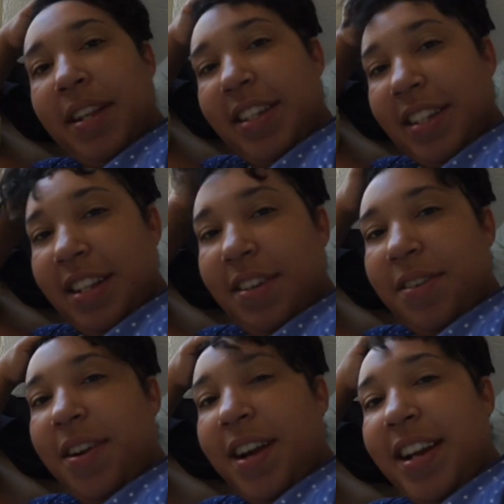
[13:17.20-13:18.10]
a
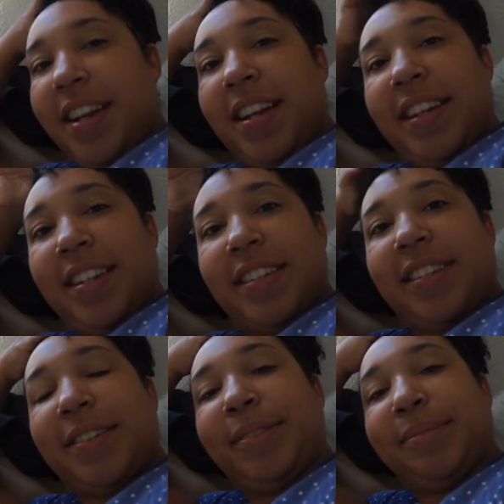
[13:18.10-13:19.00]
little cranky,
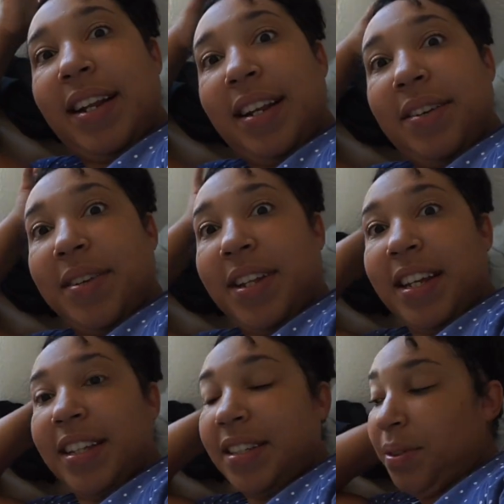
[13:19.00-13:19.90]
so didn't really
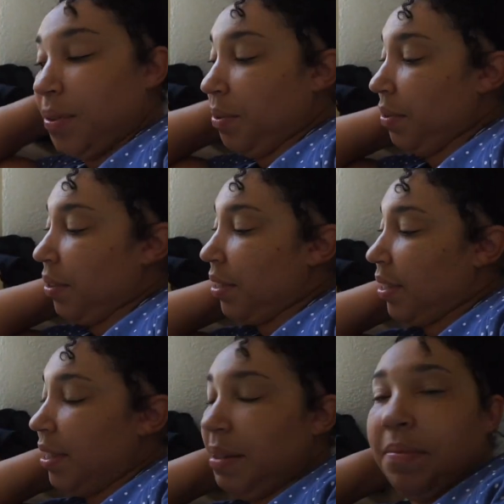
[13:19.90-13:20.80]
get to
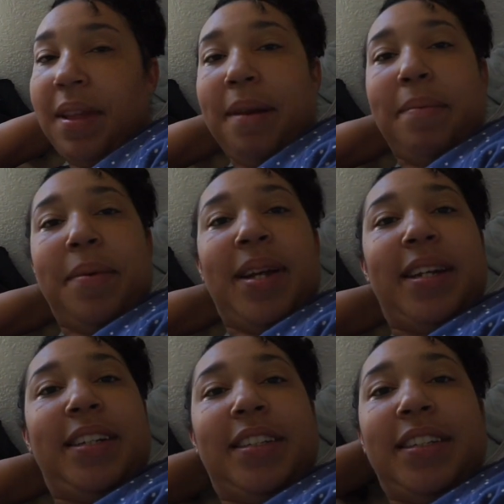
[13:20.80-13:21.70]
sleep that
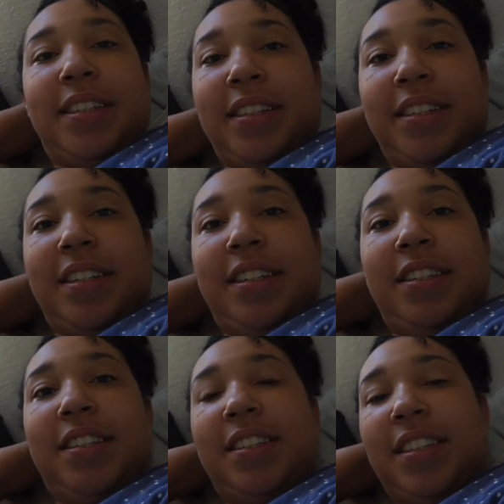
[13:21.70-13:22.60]
much.
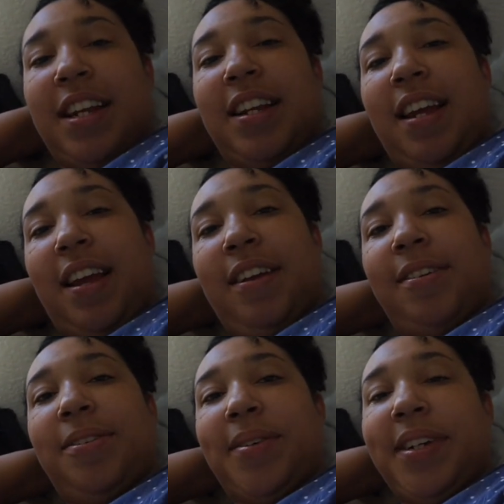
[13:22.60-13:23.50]
Just lay
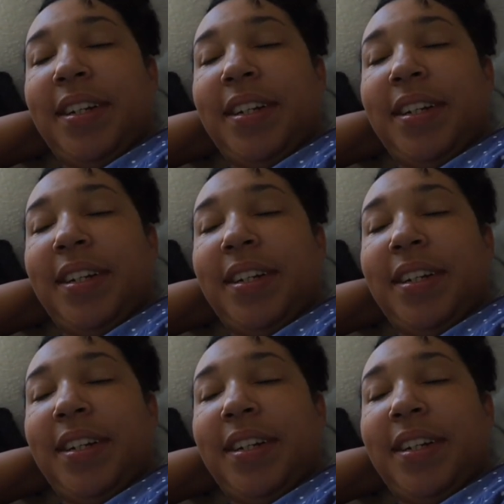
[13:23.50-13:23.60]
down.